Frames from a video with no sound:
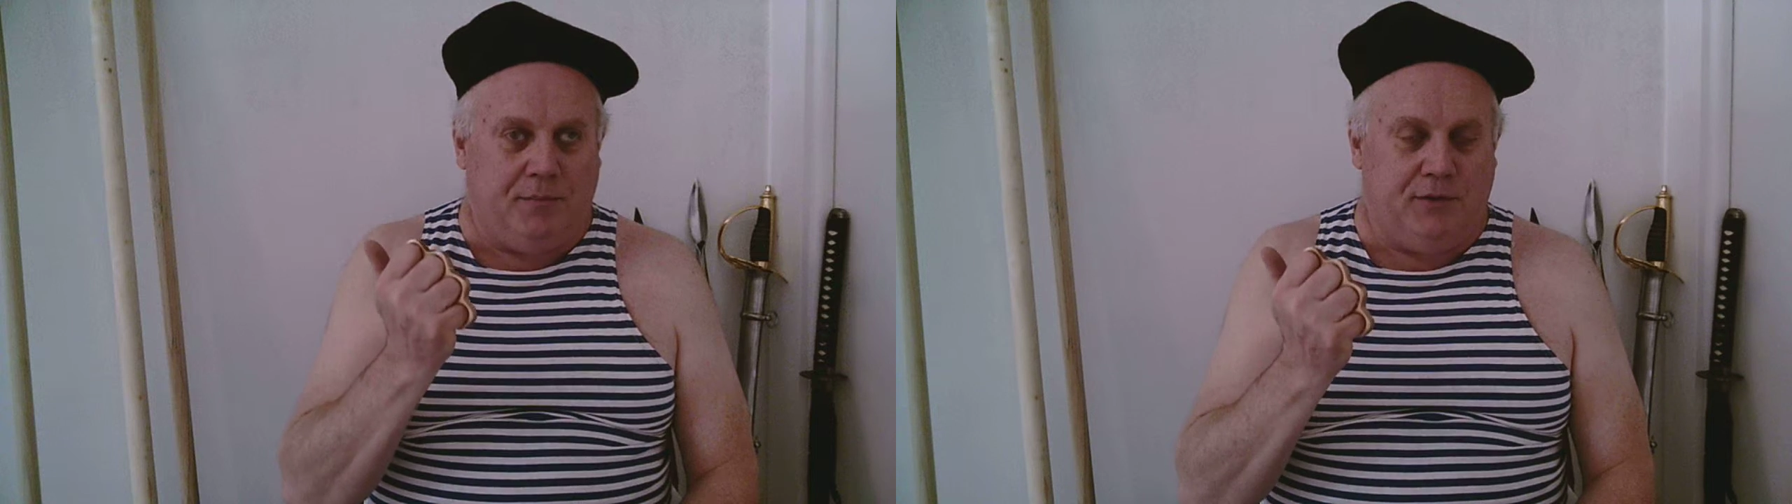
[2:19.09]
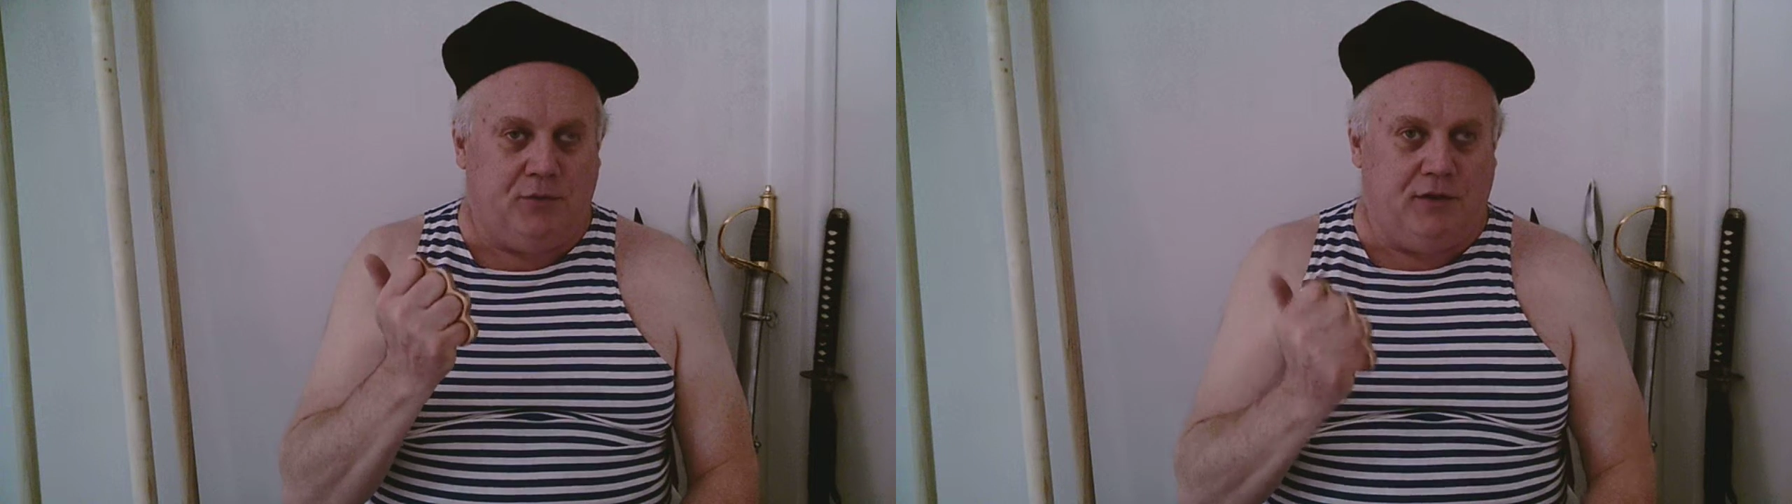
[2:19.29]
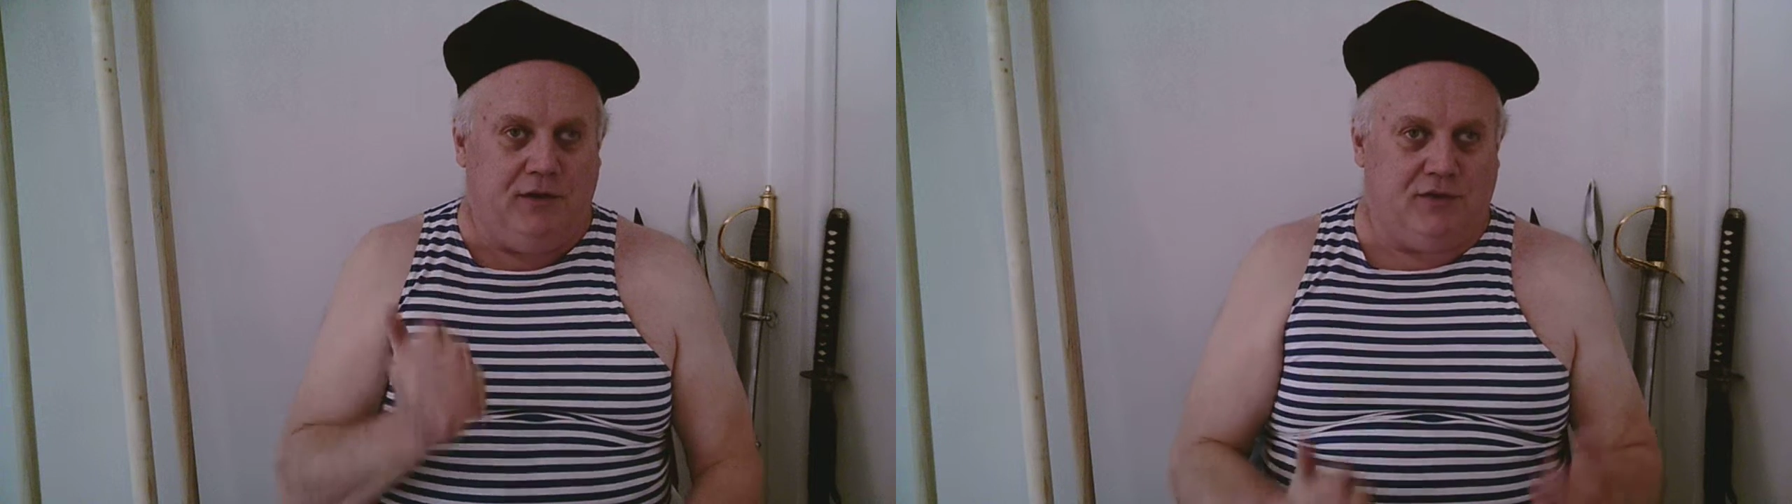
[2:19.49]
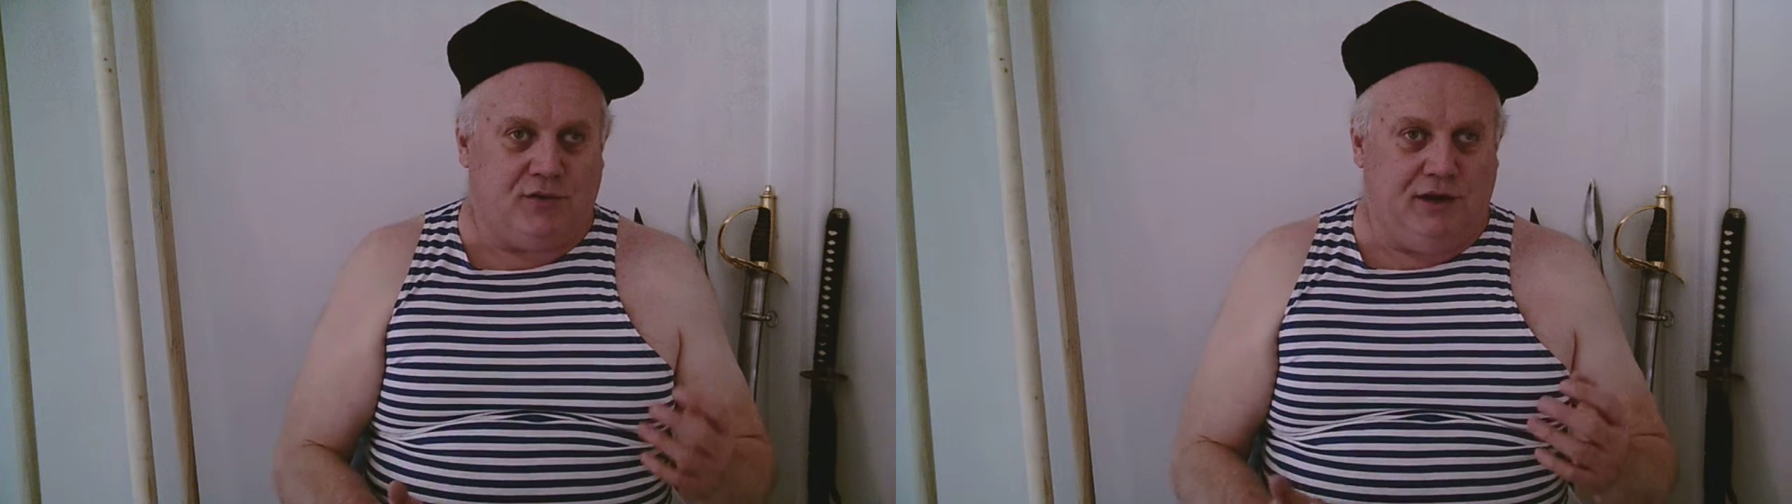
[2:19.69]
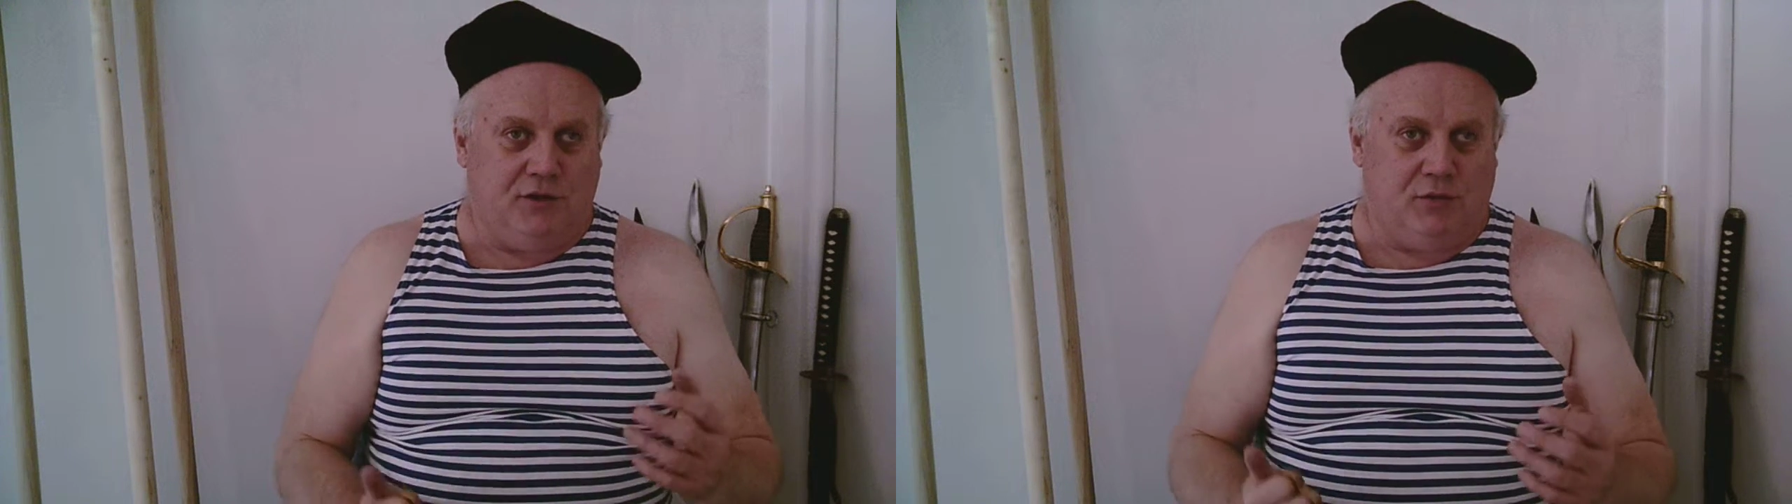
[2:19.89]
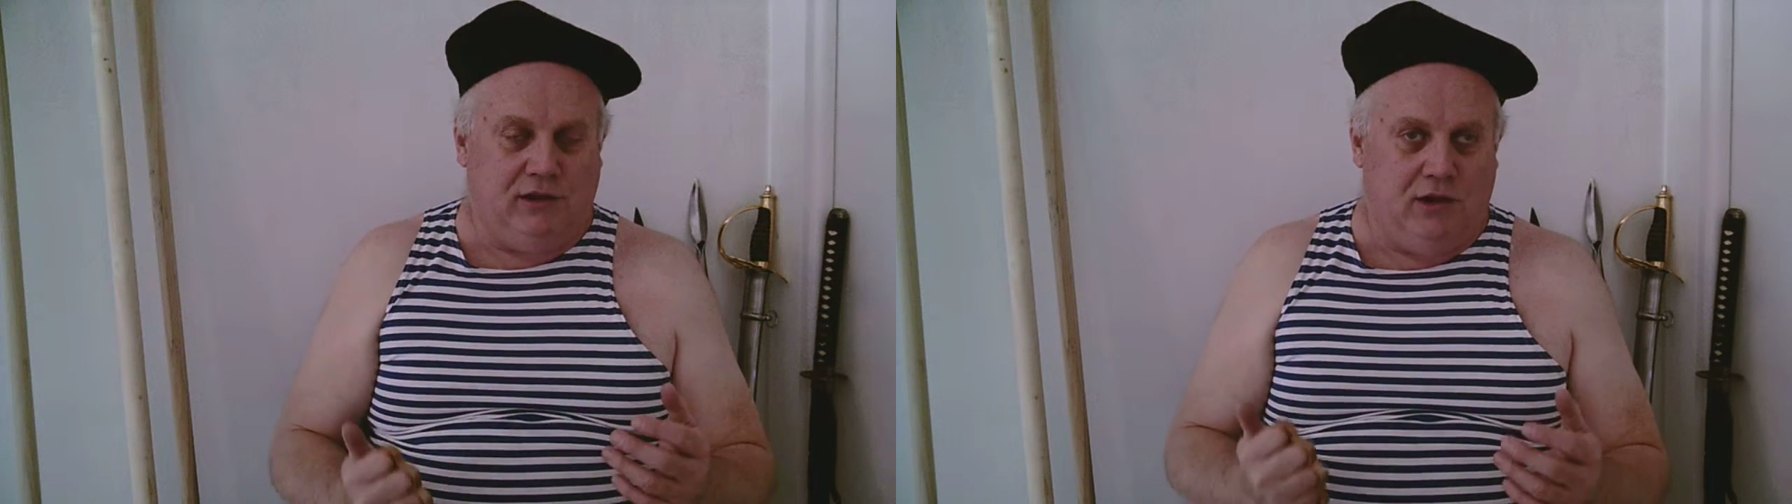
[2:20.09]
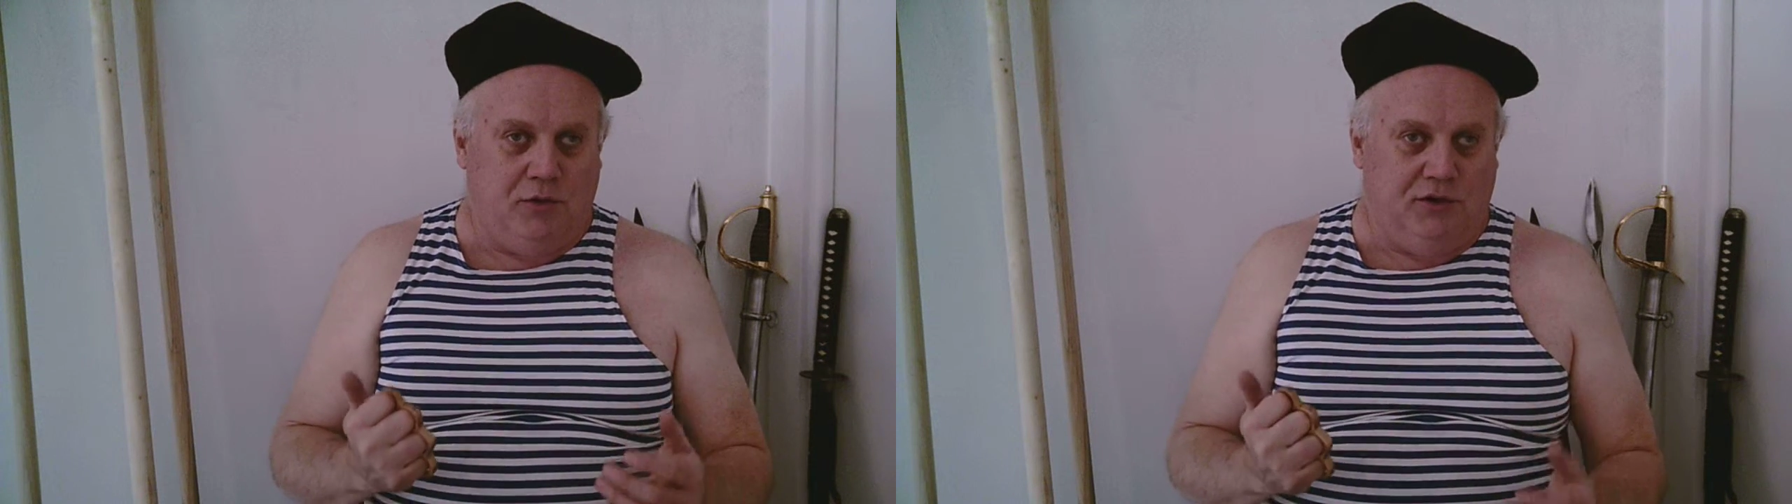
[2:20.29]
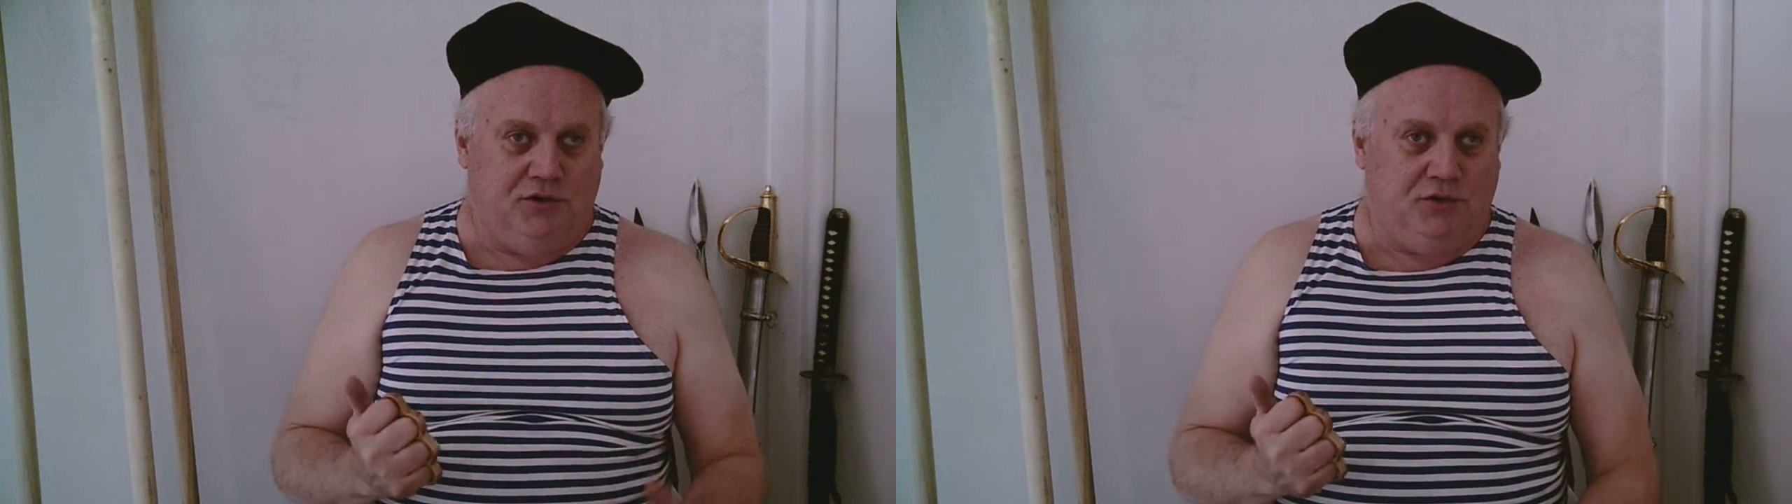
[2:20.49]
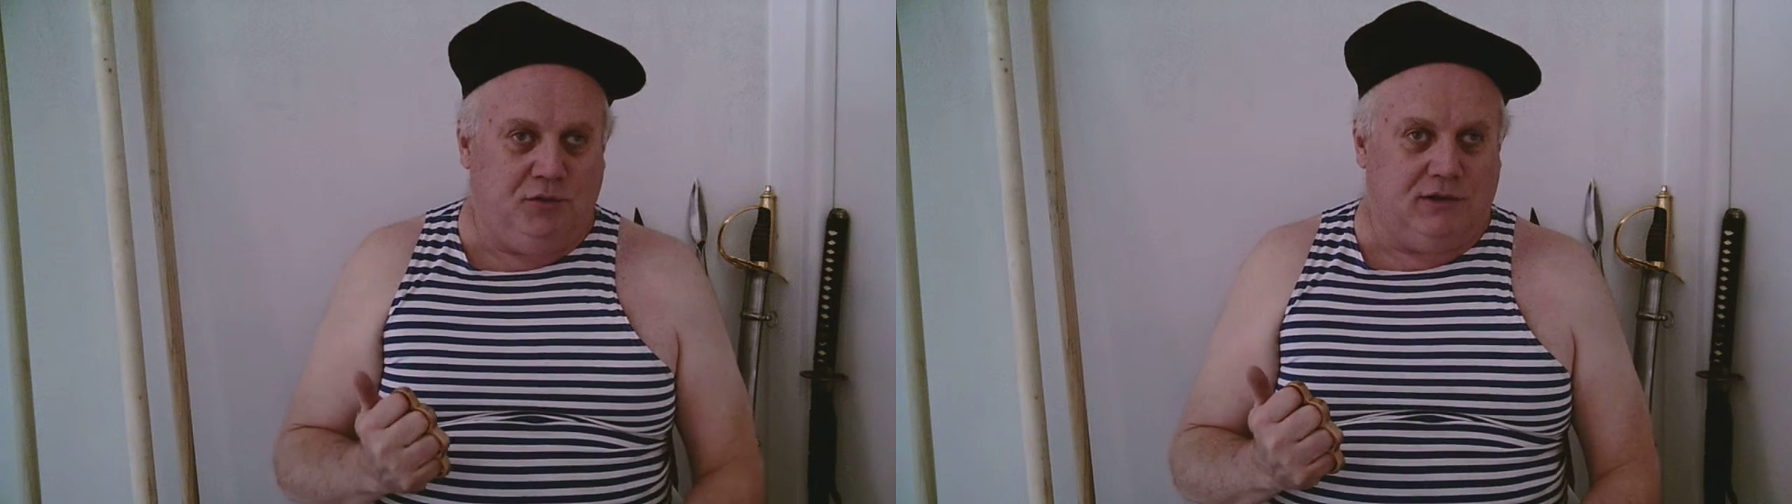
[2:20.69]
weapon rather than trying to reload and